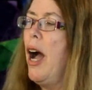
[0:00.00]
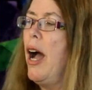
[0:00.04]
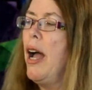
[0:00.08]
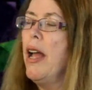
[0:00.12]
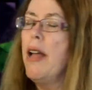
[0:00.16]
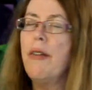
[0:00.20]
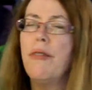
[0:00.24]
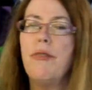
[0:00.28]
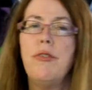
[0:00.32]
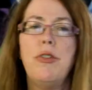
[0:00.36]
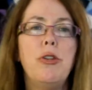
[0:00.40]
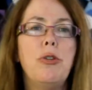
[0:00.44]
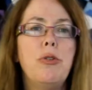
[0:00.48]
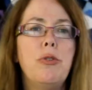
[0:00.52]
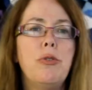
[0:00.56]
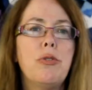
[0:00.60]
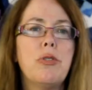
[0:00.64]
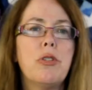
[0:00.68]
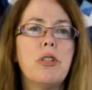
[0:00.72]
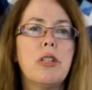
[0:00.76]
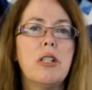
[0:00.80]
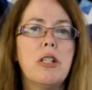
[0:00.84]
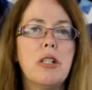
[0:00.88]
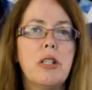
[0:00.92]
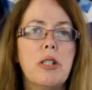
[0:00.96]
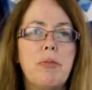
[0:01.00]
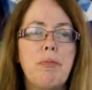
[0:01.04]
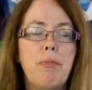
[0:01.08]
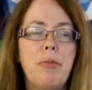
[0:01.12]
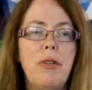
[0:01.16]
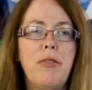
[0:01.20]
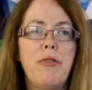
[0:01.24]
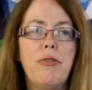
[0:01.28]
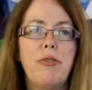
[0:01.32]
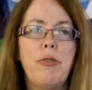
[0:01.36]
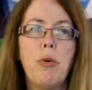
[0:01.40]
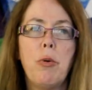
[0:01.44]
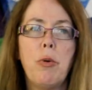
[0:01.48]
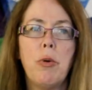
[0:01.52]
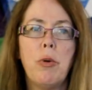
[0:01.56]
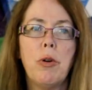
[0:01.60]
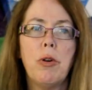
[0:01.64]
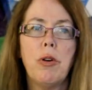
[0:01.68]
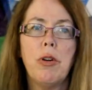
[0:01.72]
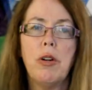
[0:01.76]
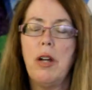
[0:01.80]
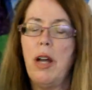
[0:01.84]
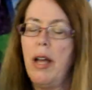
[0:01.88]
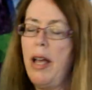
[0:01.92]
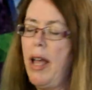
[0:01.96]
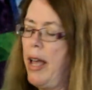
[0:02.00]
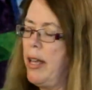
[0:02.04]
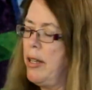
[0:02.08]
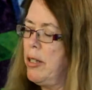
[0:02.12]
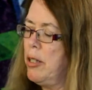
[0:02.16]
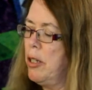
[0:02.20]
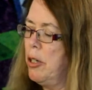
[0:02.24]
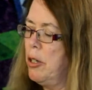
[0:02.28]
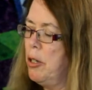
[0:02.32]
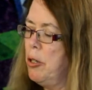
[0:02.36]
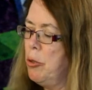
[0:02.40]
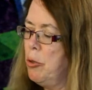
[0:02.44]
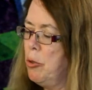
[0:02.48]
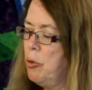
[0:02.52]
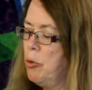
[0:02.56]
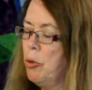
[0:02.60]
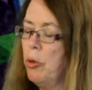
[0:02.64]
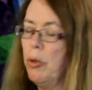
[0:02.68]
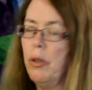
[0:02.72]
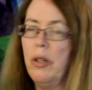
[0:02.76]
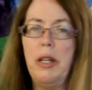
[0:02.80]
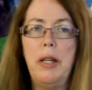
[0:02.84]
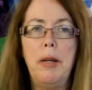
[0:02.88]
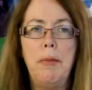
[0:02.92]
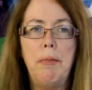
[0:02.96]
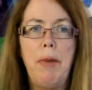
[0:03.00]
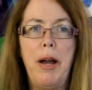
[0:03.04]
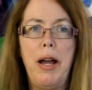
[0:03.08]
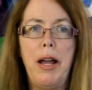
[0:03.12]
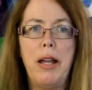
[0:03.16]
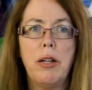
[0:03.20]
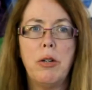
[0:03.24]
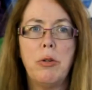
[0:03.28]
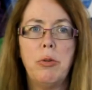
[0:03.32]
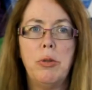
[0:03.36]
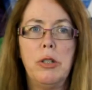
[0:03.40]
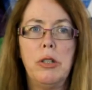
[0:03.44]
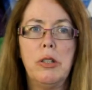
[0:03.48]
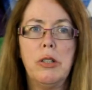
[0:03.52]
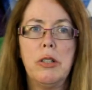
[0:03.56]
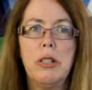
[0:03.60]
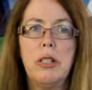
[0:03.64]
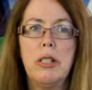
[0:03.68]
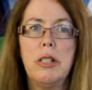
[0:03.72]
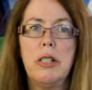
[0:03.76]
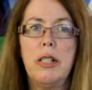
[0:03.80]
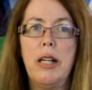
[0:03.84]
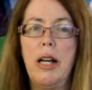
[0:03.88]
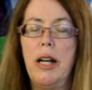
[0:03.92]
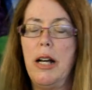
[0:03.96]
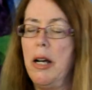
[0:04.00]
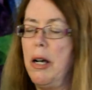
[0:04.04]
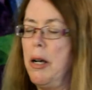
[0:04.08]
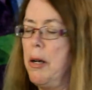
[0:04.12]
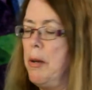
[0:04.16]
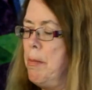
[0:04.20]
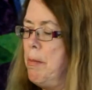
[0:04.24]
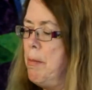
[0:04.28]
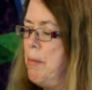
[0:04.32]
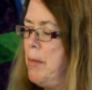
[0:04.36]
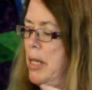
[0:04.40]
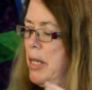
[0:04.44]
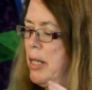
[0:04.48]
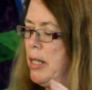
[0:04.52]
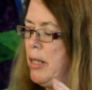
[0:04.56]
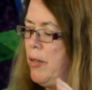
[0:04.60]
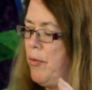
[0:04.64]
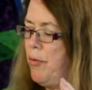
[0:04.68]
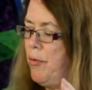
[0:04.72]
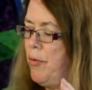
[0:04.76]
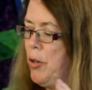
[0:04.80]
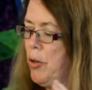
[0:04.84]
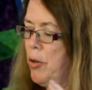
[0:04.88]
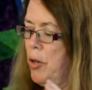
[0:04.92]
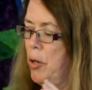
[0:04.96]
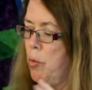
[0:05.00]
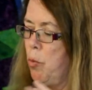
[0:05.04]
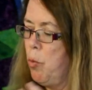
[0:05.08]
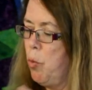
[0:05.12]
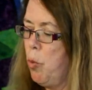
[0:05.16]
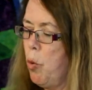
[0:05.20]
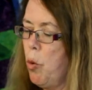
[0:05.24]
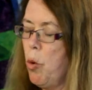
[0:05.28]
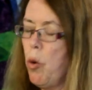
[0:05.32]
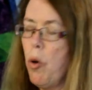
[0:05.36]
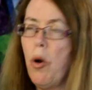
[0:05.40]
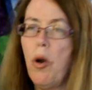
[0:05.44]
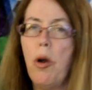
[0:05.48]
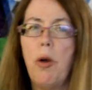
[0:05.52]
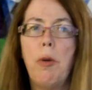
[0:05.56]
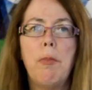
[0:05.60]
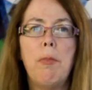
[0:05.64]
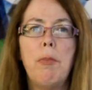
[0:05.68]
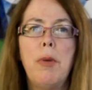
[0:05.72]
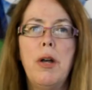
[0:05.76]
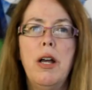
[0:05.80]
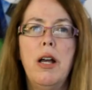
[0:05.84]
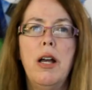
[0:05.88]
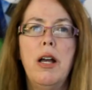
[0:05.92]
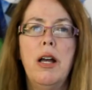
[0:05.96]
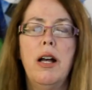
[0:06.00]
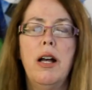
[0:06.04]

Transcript: I have used this before as a neutral in my quilts. It's very warm.